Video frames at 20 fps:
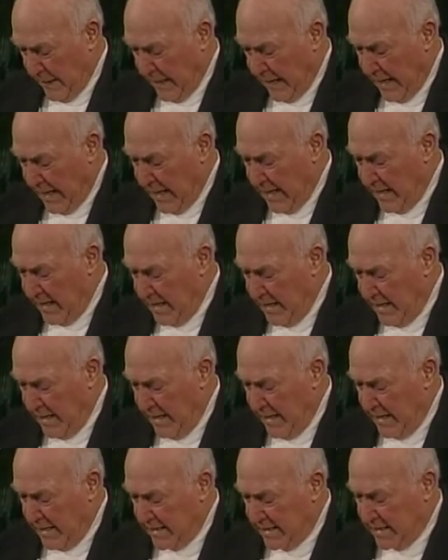In
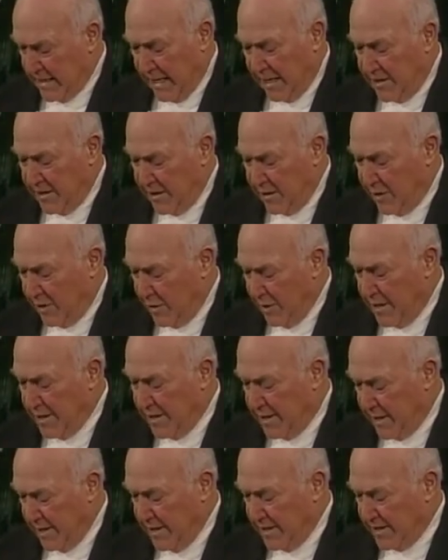2
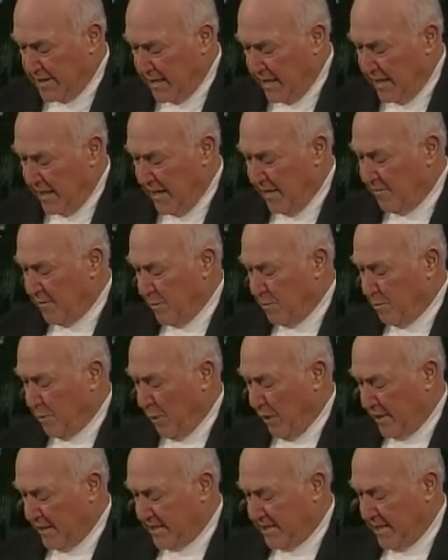Corinthians 11,
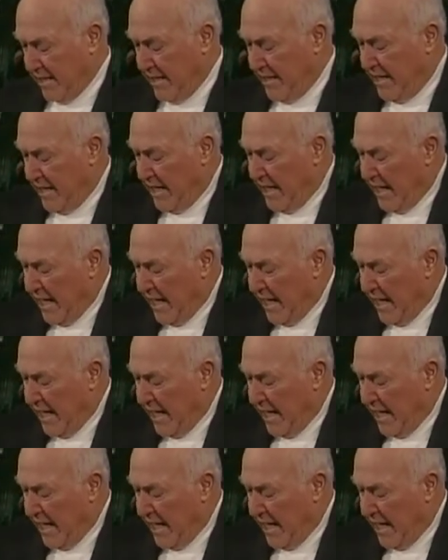Paul said,